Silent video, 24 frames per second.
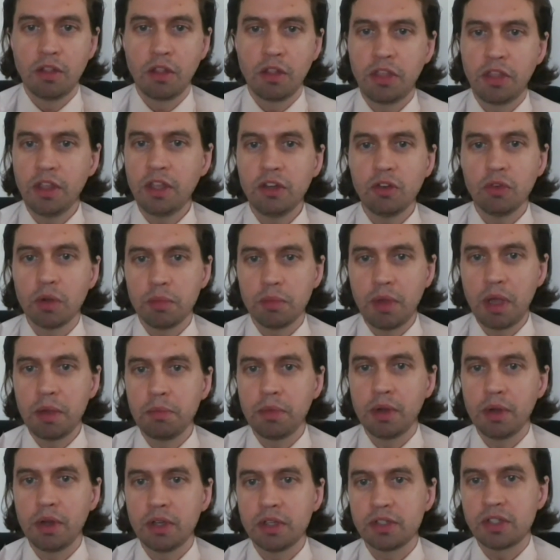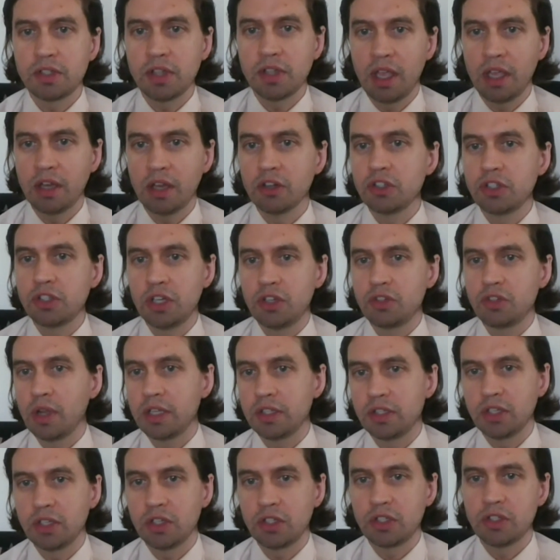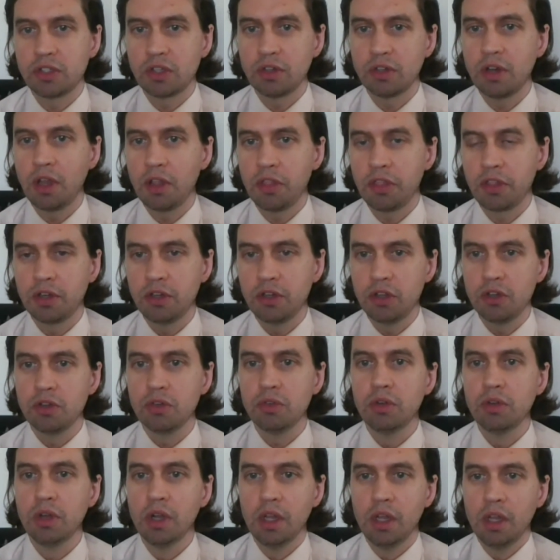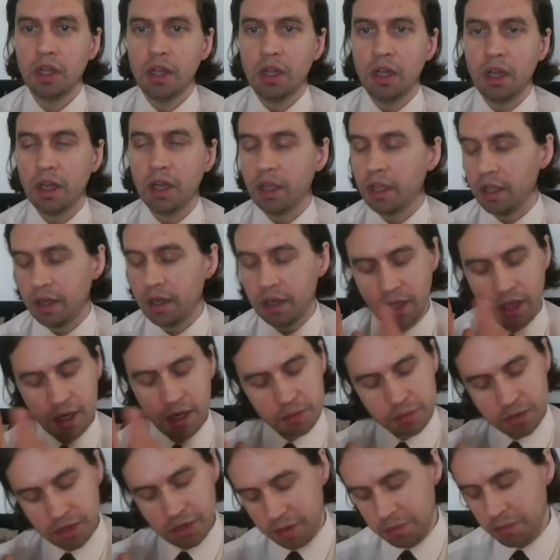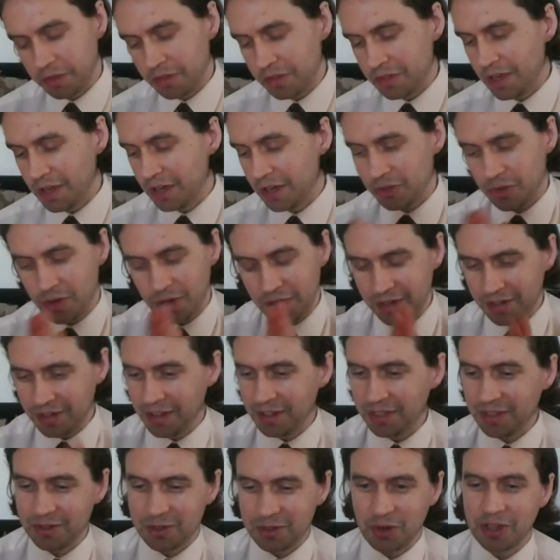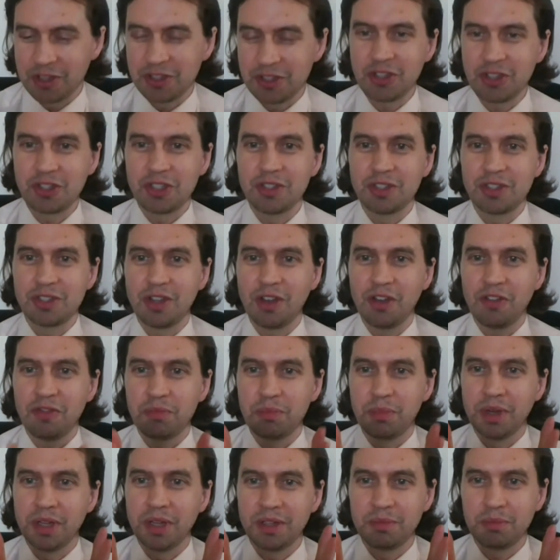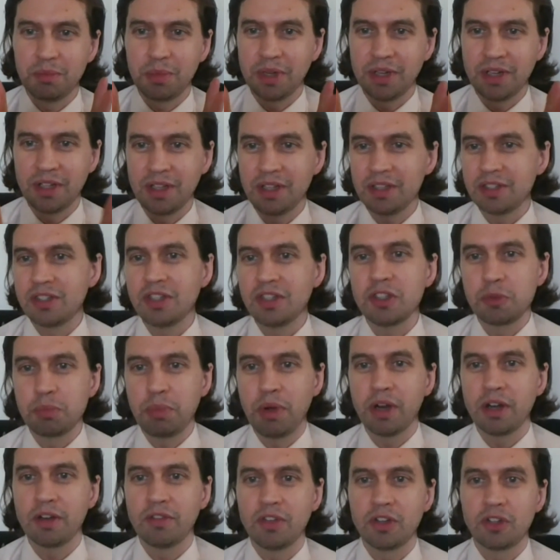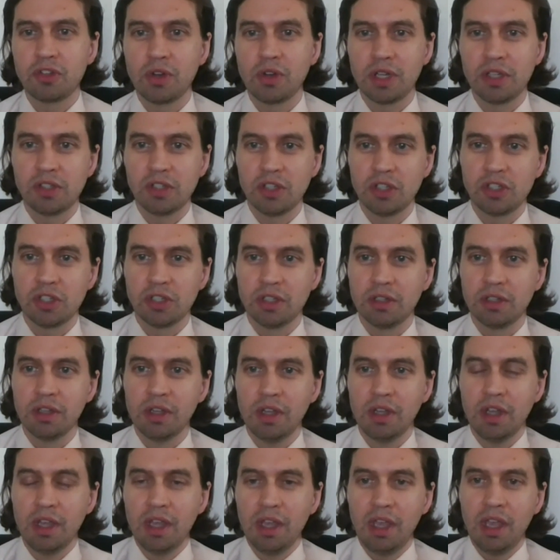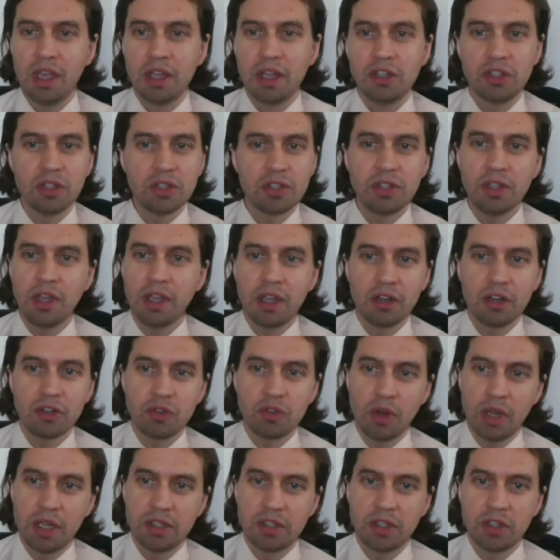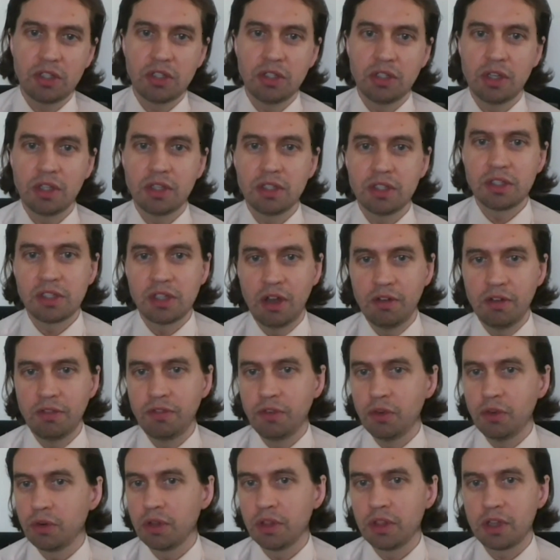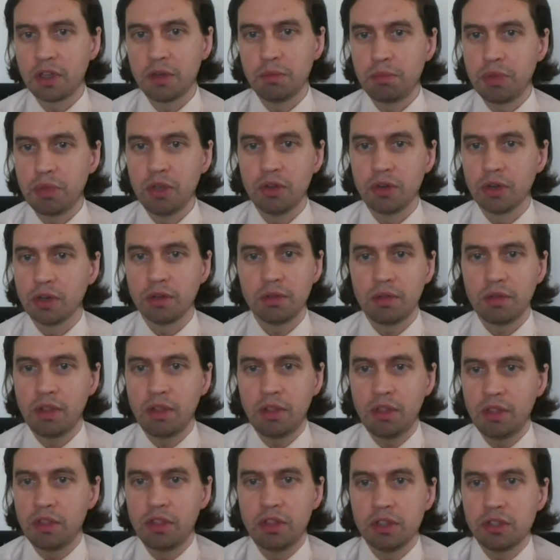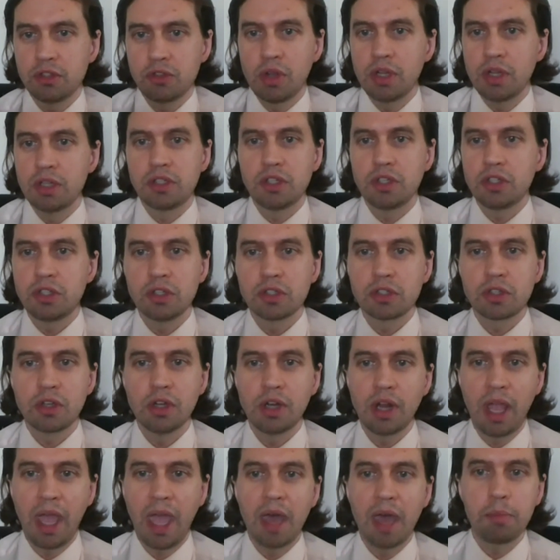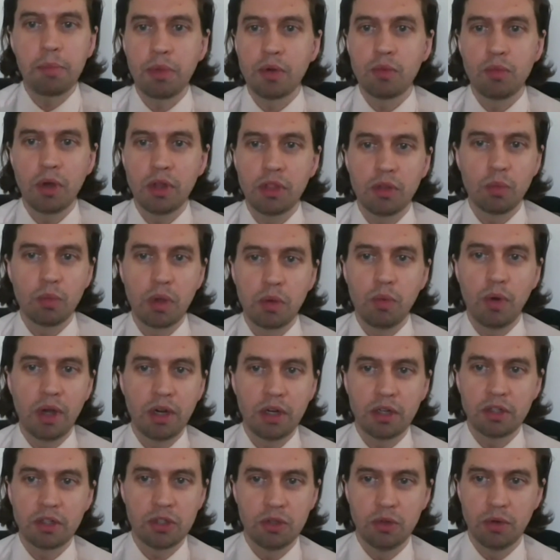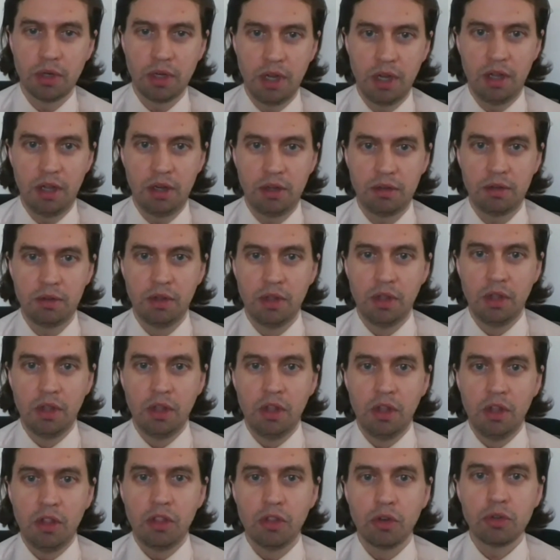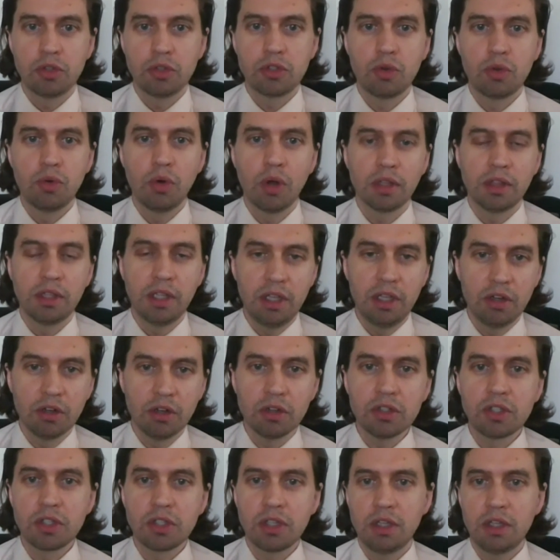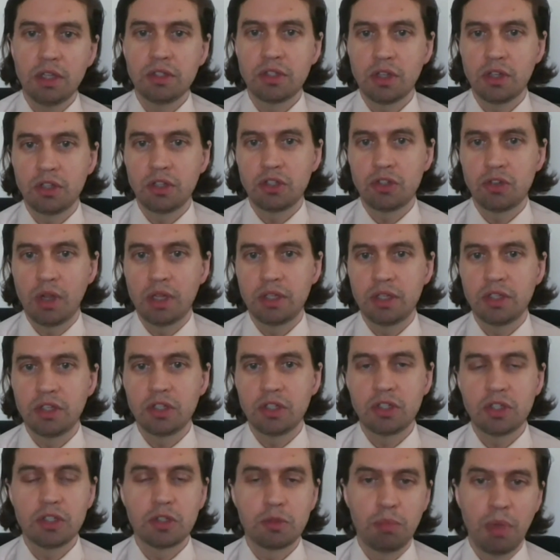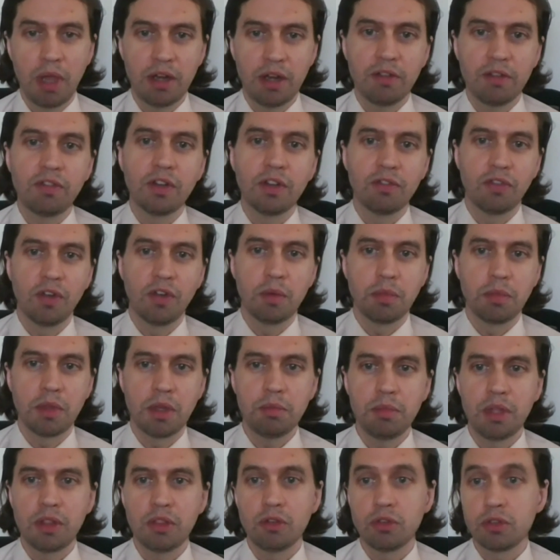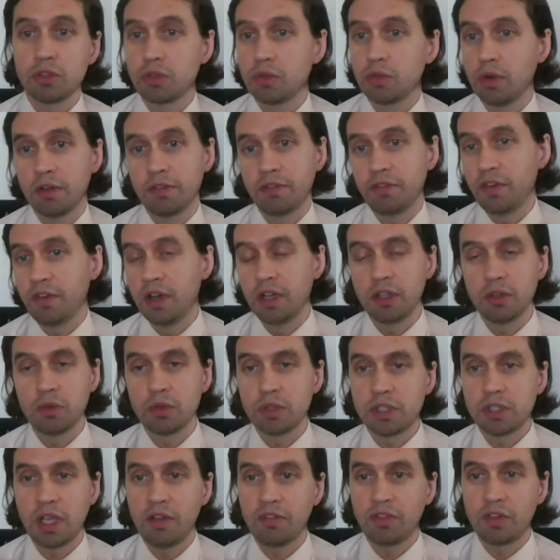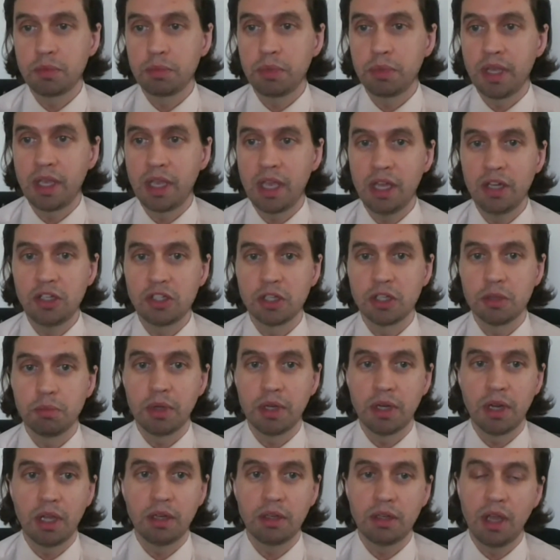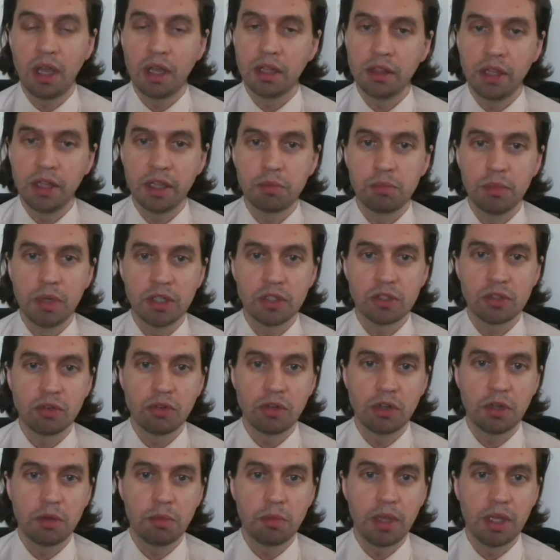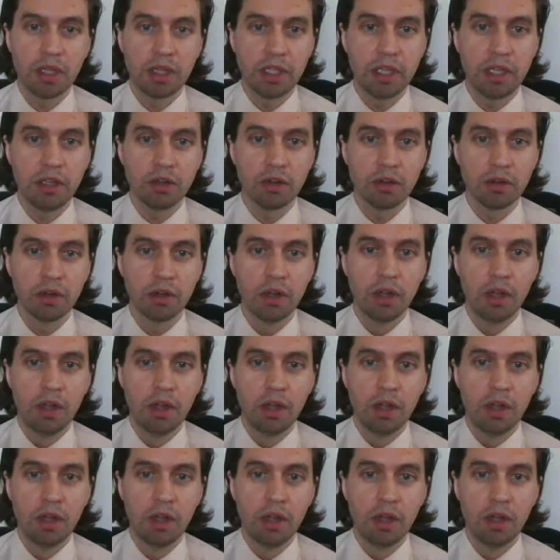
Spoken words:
The thing to remember is energy transitions are nothing new. And again, I'm talking about the tax credit, not the transition stuff, but this is part of a transition. And just like our transition cell phone or the computer, this transition is going to happen whether we want it to or not. Those who are leaders in such transitions benefit from them, and those who are followers have to play catch up. And I'd like Minnesota to be a leader.